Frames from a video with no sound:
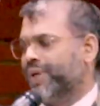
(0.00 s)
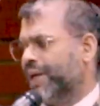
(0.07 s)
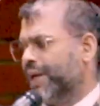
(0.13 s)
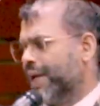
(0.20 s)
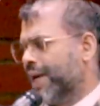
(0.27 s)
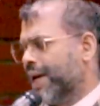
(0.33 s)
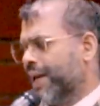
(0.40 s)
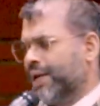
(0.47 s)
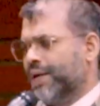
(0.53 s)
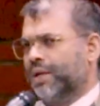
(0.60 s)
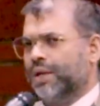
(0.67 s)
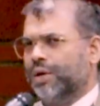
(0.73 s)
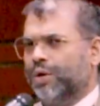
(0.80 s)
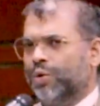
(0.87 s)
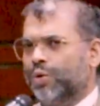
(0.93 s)
be
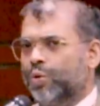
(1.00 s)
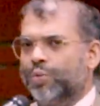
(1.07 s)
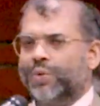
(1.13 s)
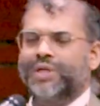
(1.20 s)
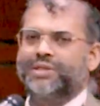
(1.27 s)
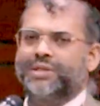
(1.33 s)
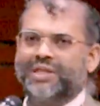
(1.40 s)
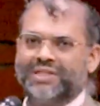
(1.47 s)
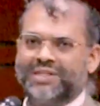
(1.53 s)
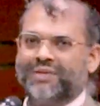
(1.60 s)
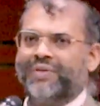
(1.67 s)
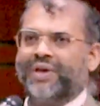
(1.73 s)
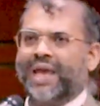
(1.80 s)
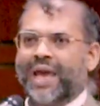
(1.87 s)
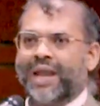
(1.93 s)
at the lowest
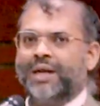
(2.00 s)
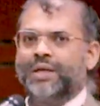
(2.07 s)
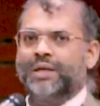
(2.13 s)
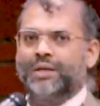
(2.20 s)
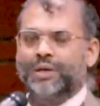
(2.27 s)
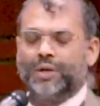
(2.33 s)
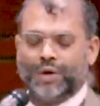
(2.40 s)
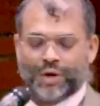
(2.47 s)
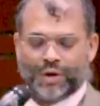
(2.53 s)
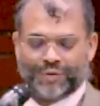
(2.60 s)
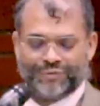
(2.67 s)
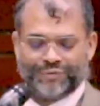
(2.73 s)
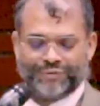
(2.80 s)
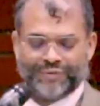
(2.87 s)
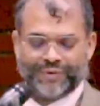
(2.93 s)
receiving end
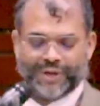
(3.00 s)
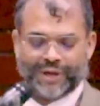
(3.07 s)
of